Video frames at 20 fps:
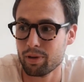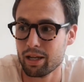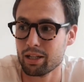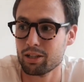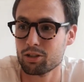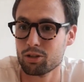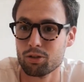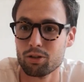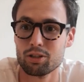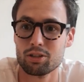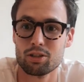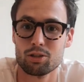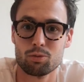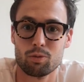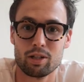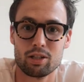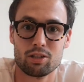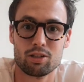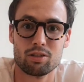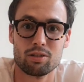make
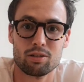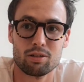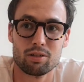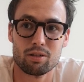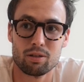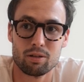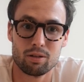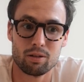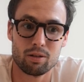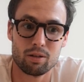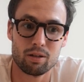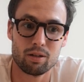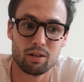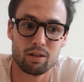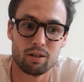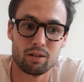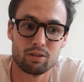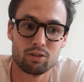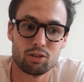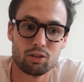choices which
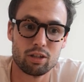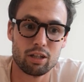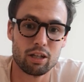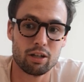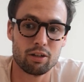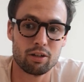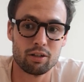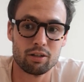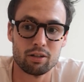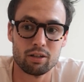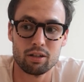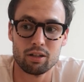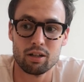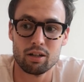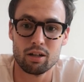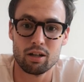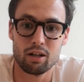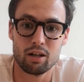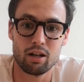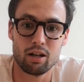steer
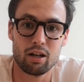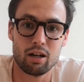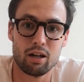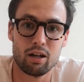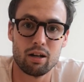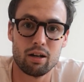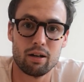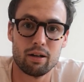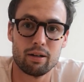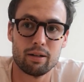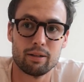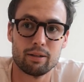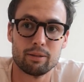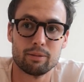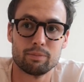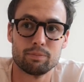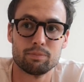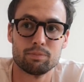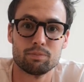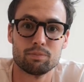
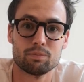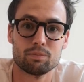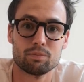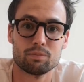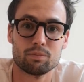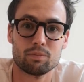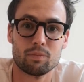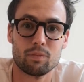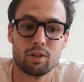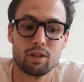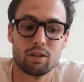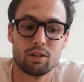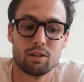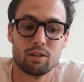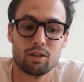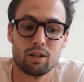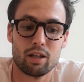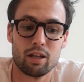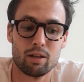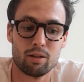in
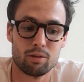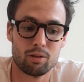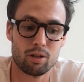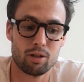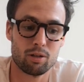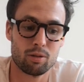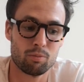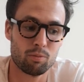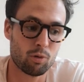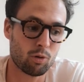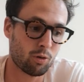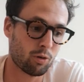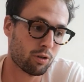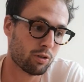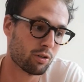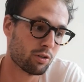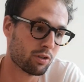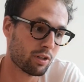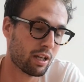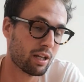a
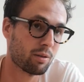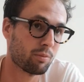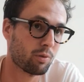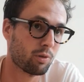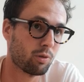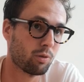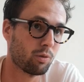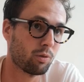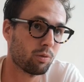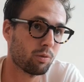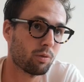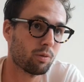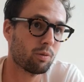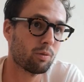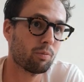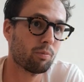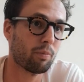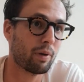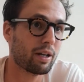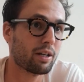more sustainable
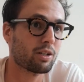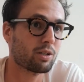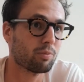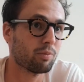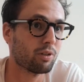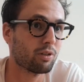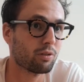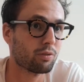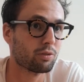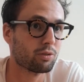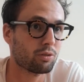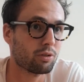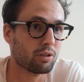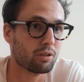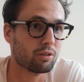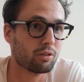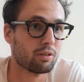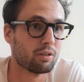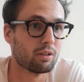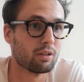management of
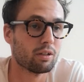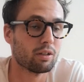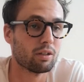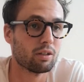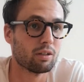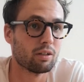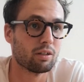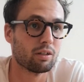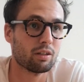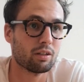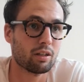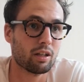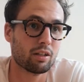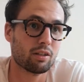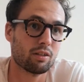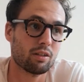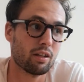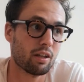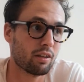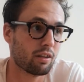soil.
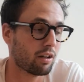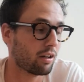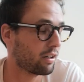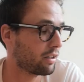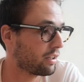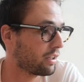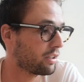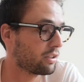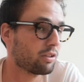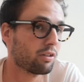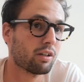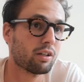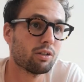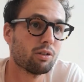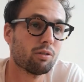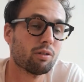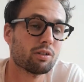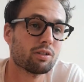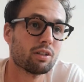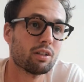That are things you
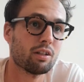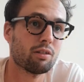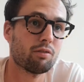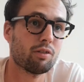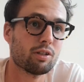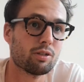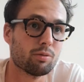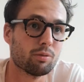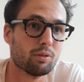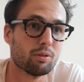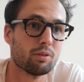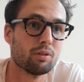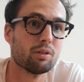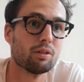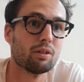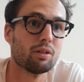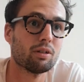can do as an individual.